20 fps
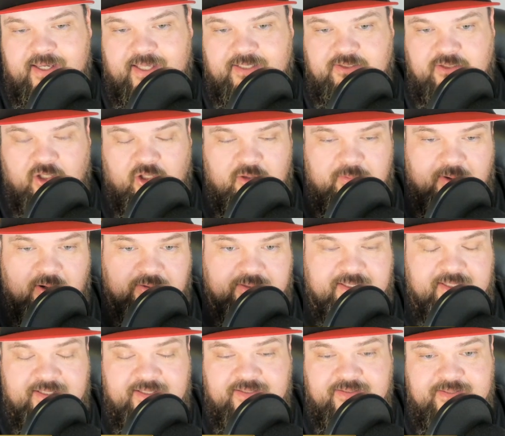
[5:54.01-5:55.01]
It's all about
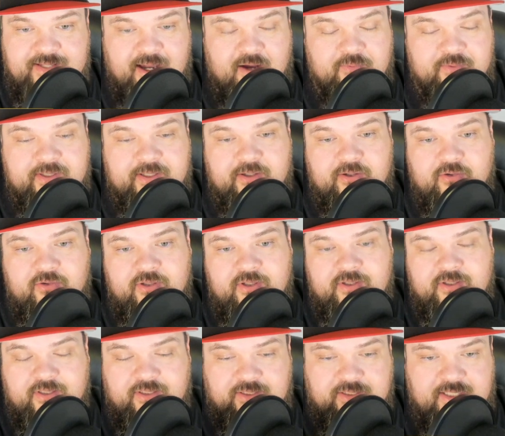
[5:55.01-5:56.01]
getting downhill,
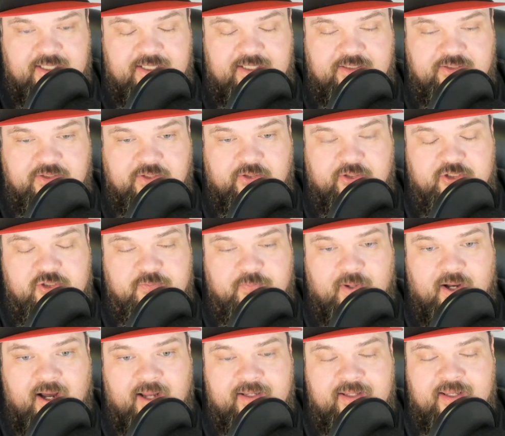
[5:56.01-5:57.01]
getting to your
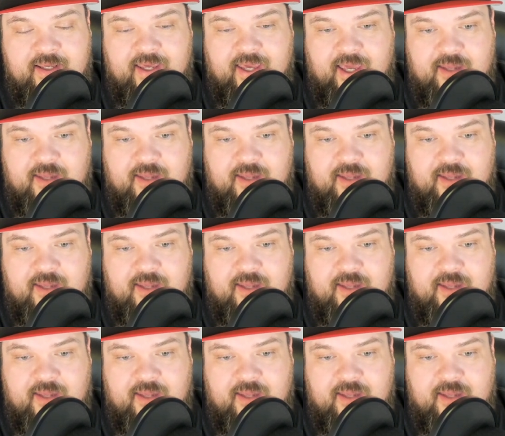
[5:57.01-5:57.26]
spot,